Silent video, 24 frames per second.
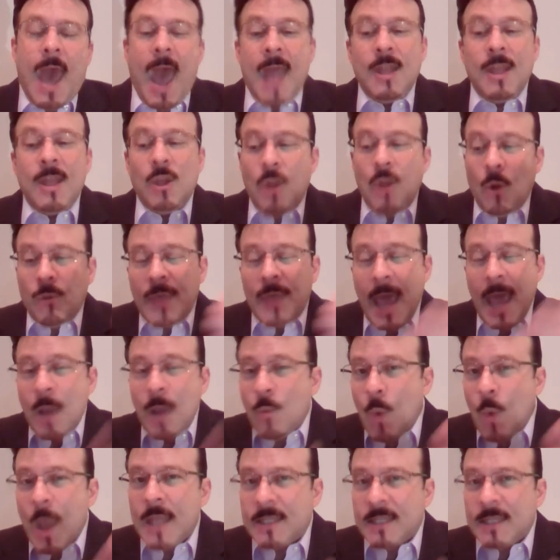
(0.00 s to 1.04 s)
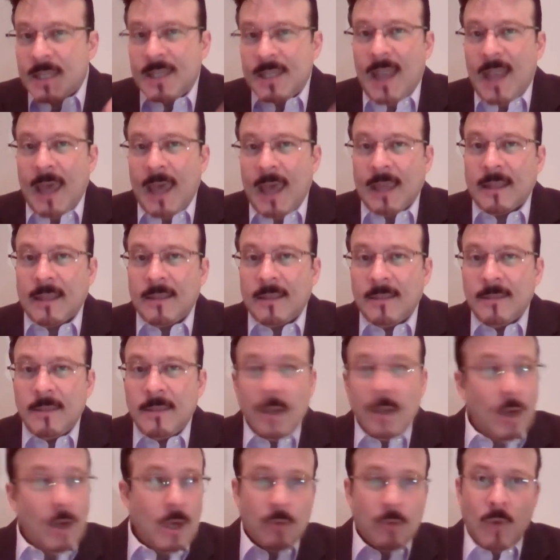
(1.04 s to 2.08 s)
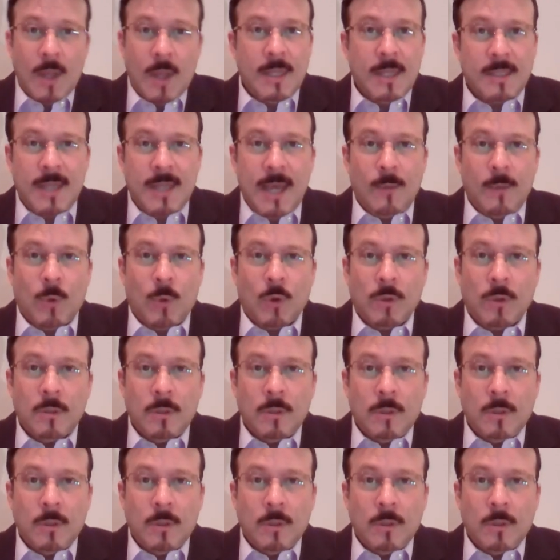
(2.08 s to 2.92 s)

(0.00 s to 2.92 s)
And, you know, they win tonight, they're going to run the table.